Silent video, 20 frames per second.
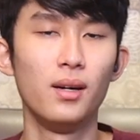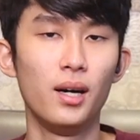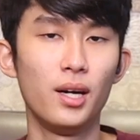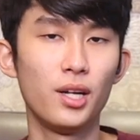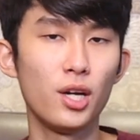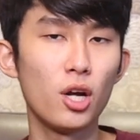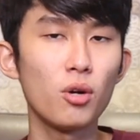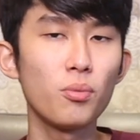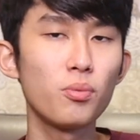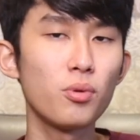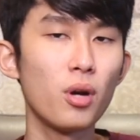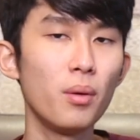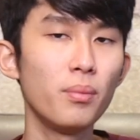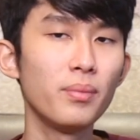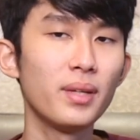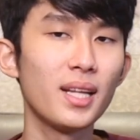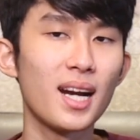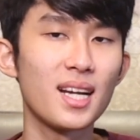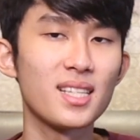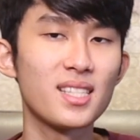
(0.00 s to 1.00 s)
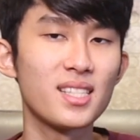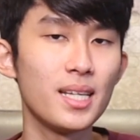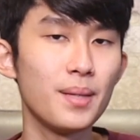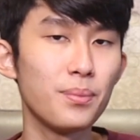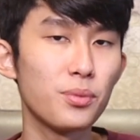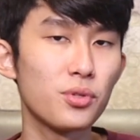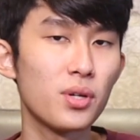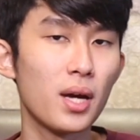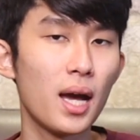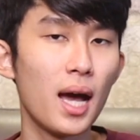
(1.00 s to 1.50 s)
Another problem that I seem
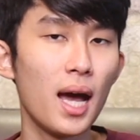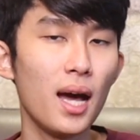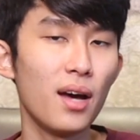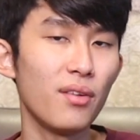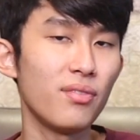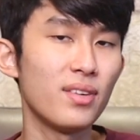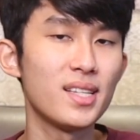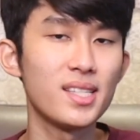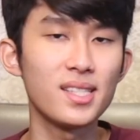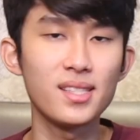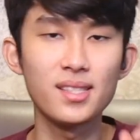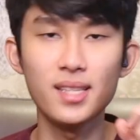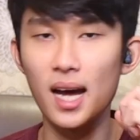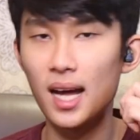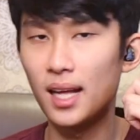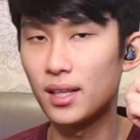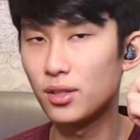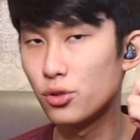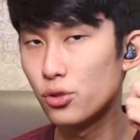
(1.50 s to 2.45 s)
to have is that